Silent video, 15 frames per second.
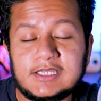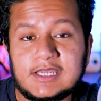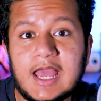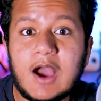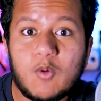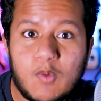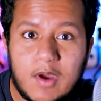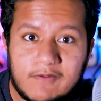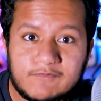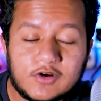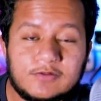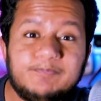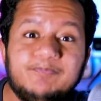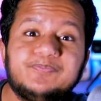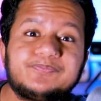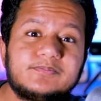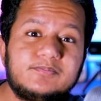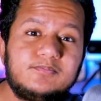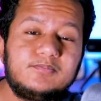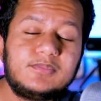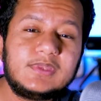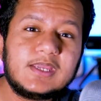However,
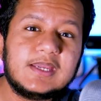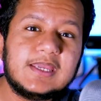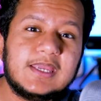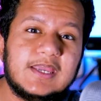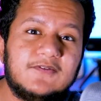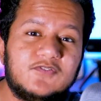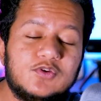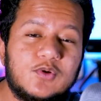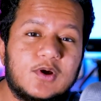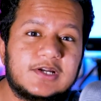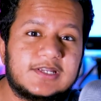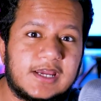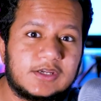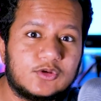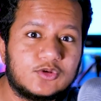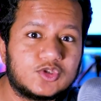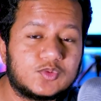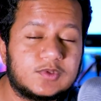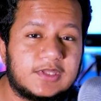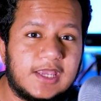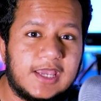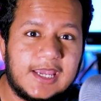if you are diagnosed
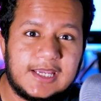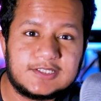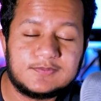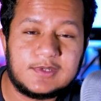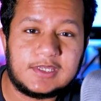with AIDS,